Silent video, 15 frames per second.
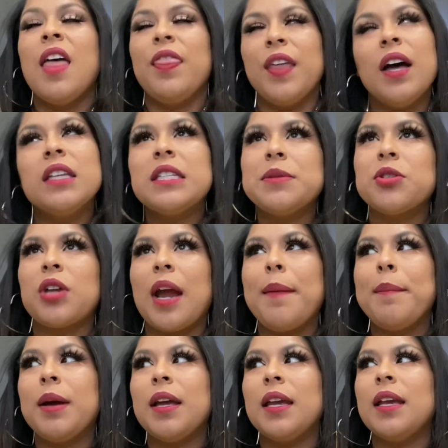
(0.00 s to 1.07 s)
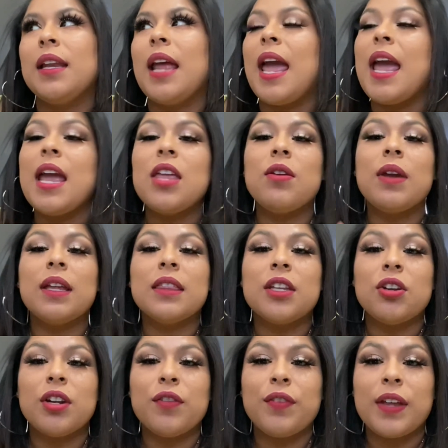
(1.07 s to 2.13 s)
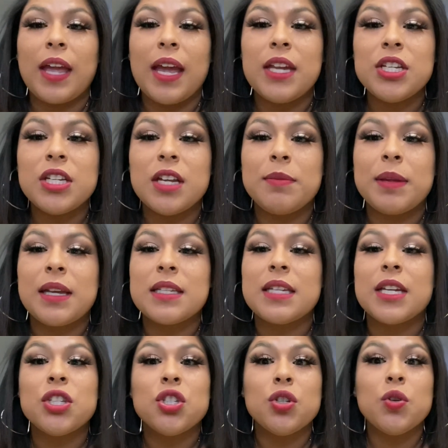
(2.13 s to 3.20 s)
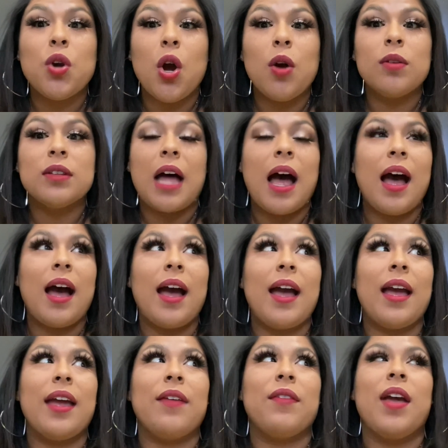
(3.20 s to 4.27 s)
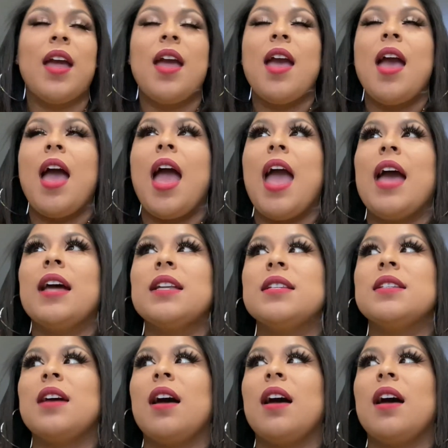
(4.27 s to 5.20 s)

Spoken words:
the subscribe button, and you hit the notification because I do go live. And